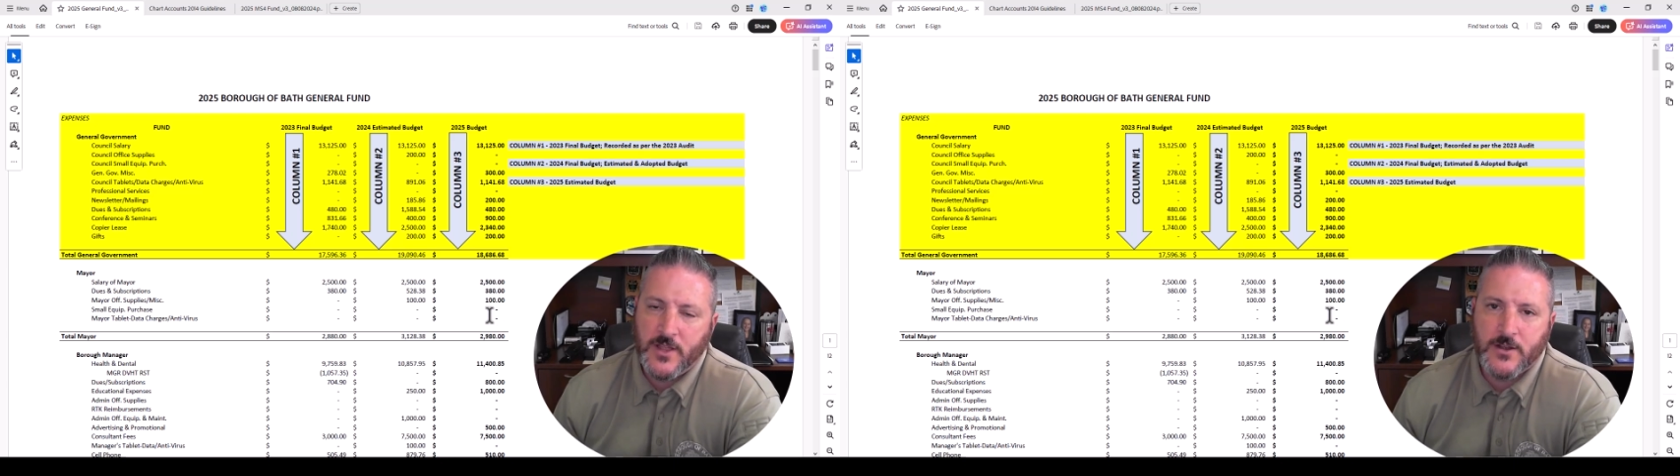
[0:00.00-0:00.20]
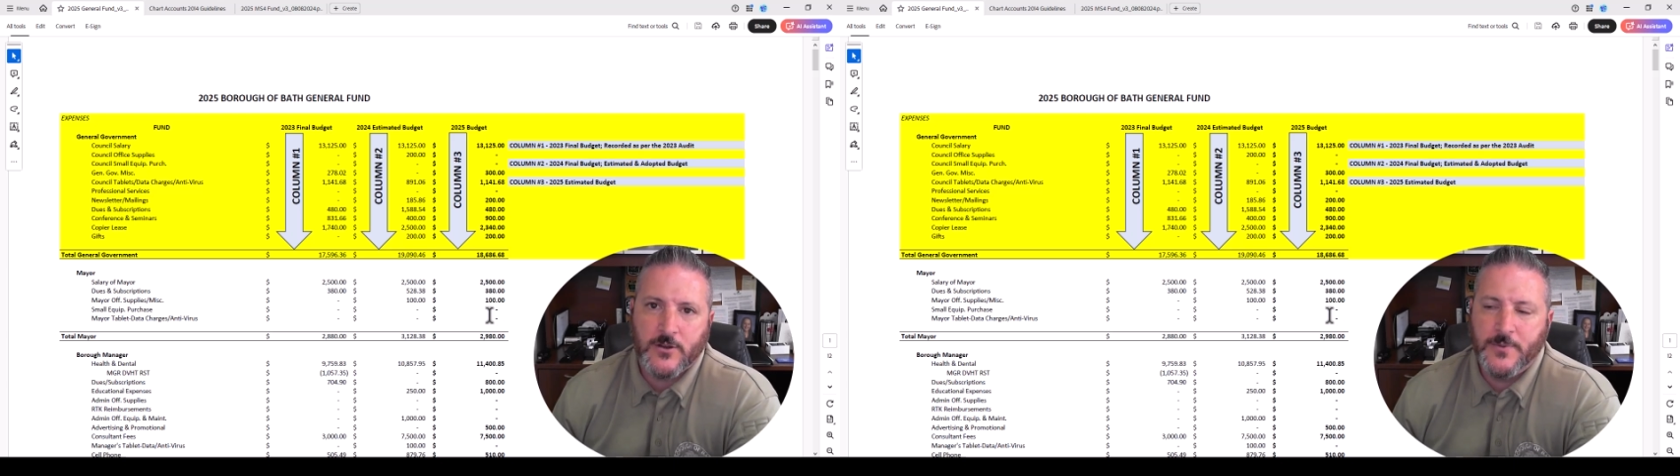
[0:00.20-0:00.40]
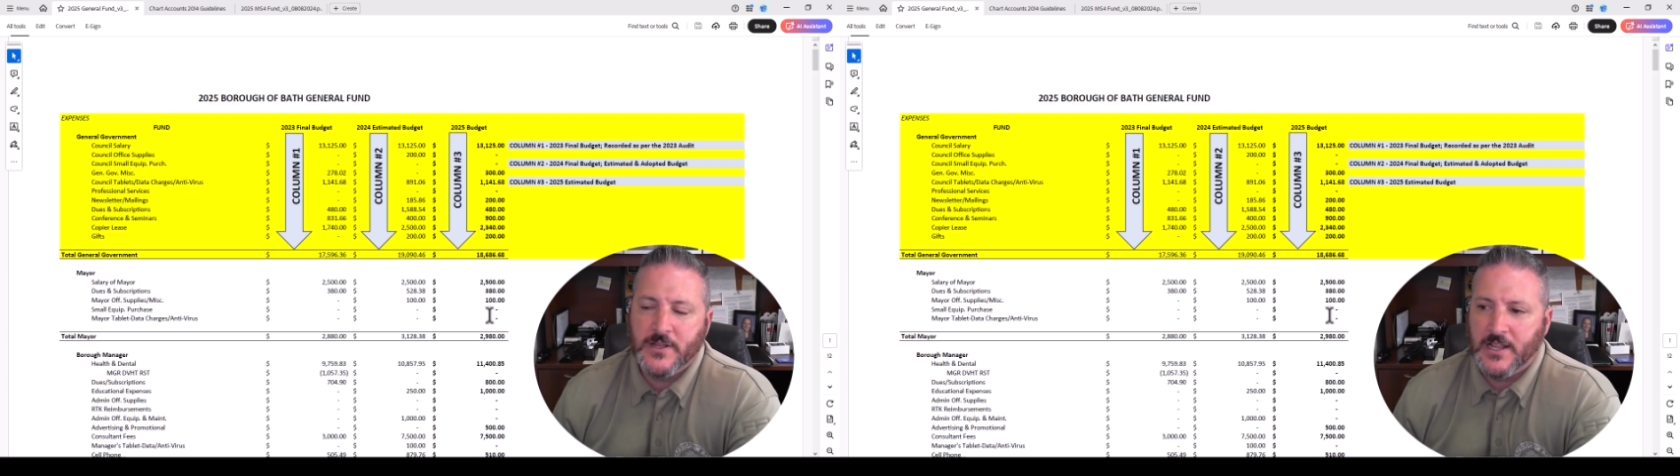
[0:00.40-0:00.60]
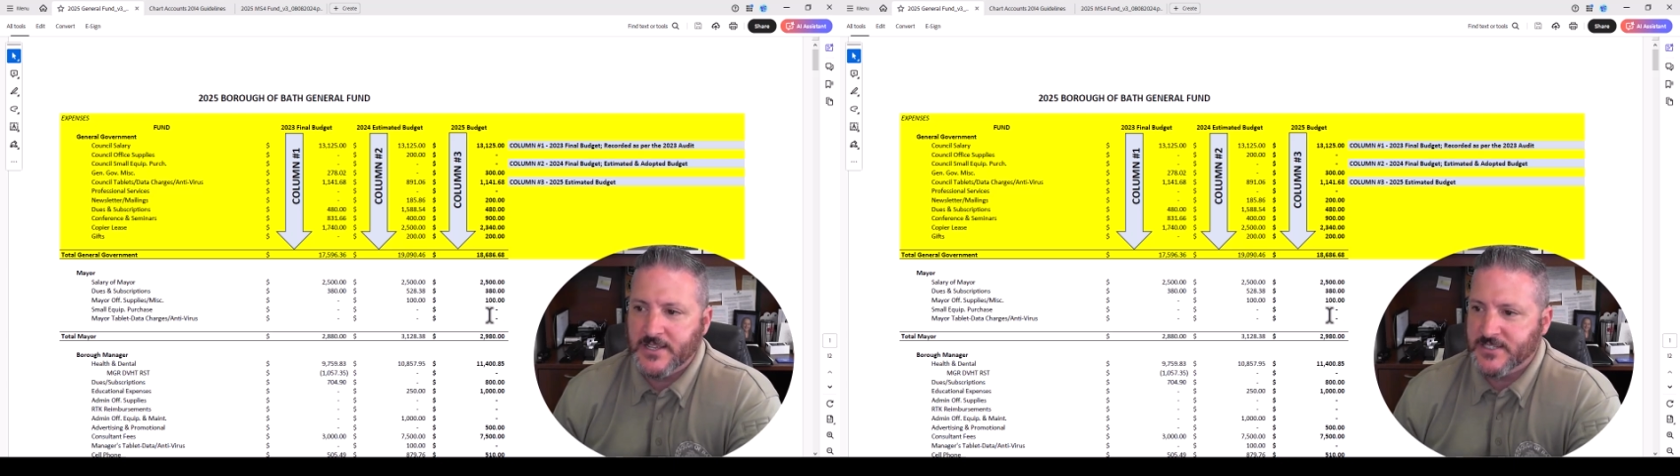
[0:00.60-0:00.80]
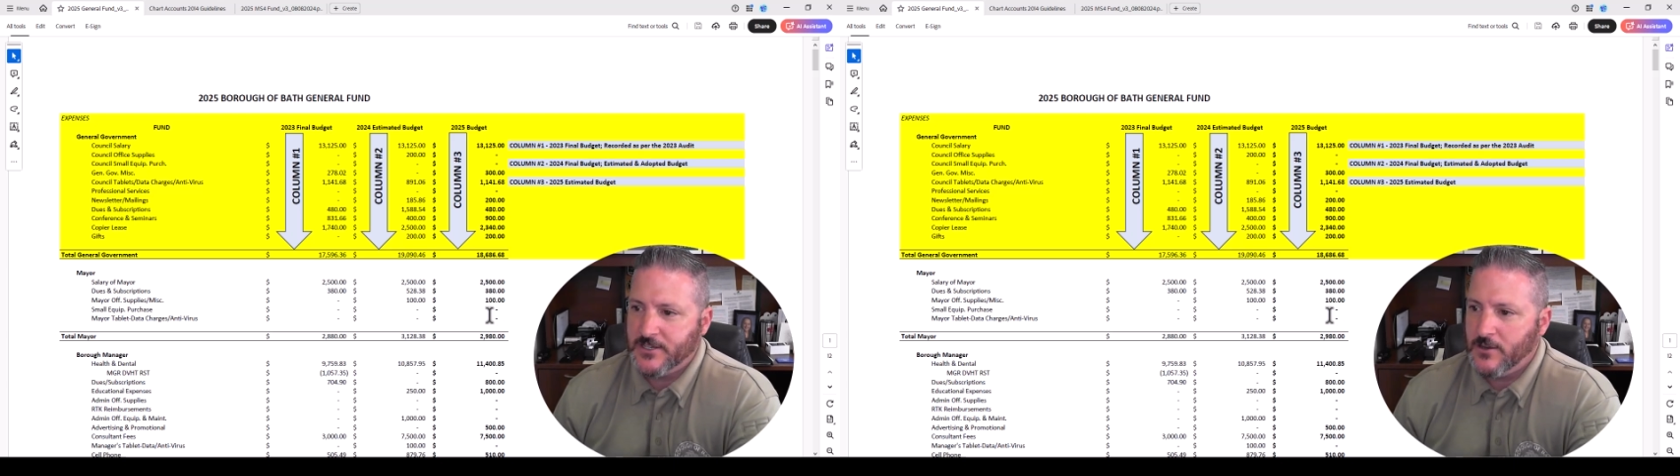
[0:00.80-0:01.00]
there could be
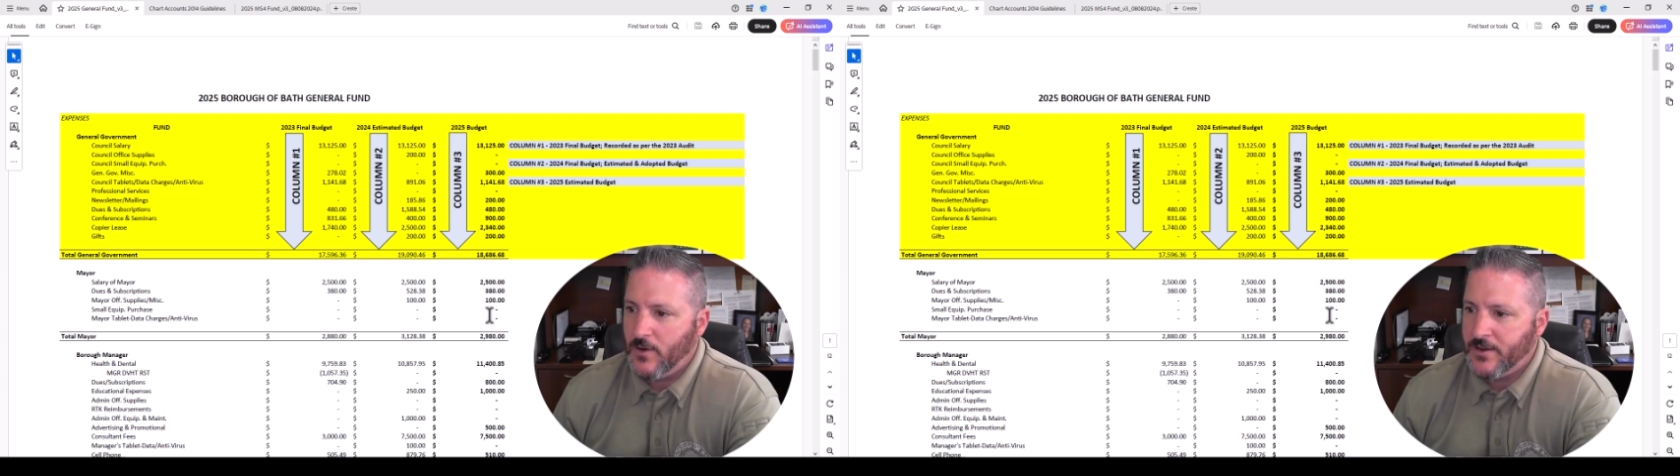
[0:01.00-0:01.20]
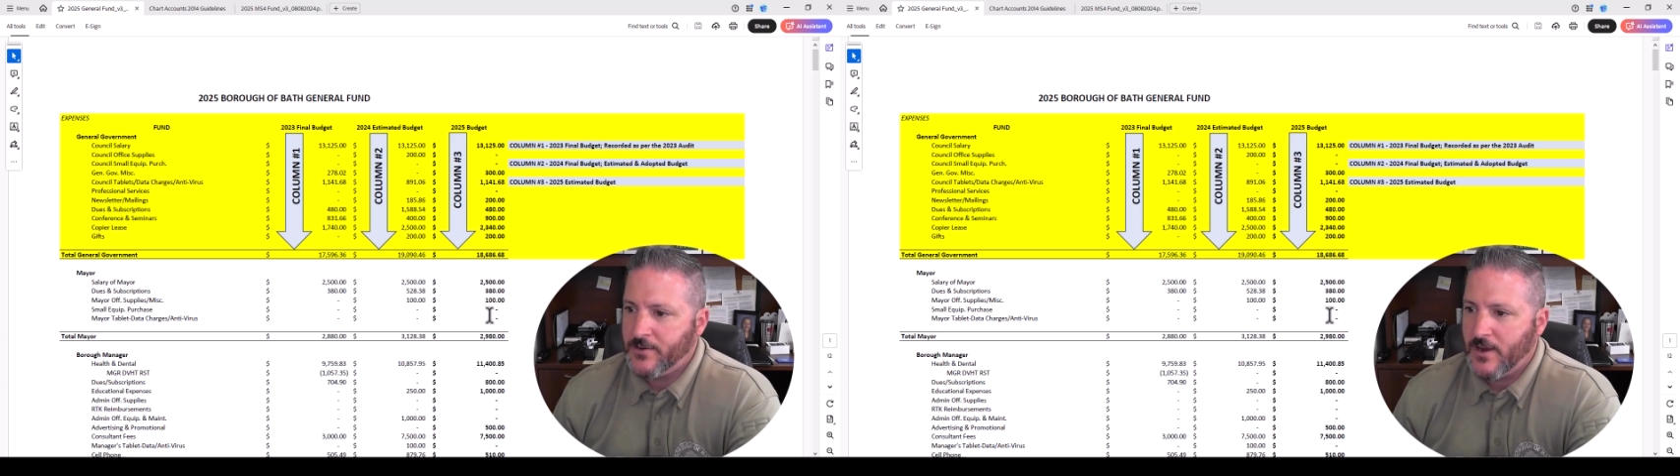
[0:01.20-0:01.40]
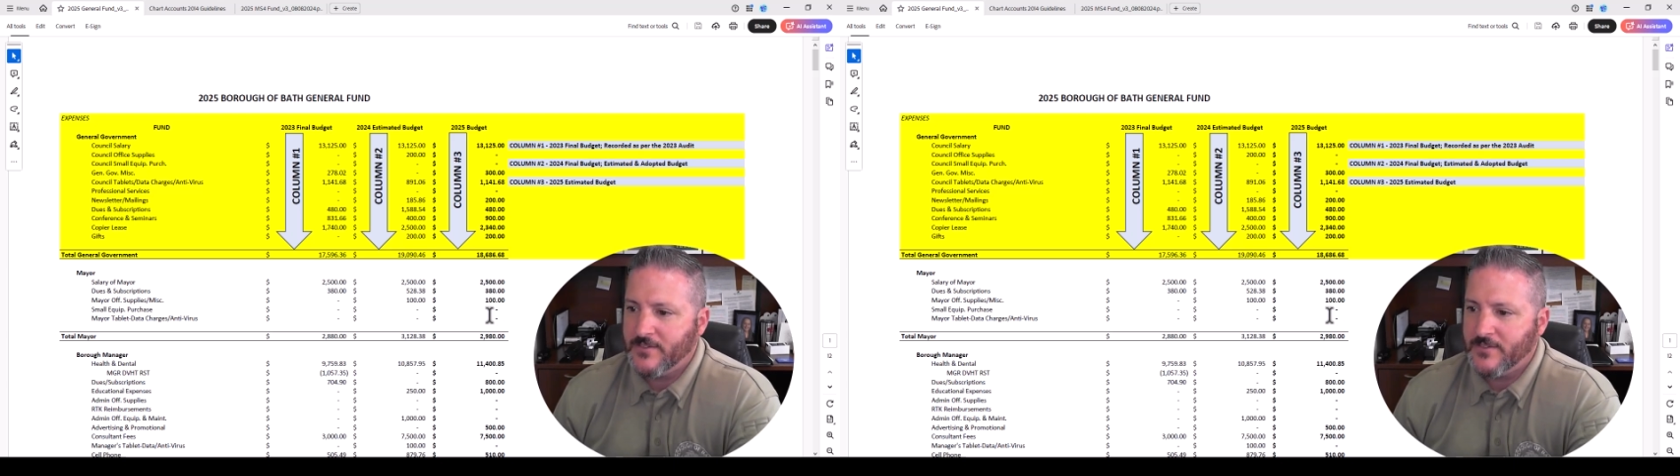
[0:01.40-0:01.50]
lines that go under.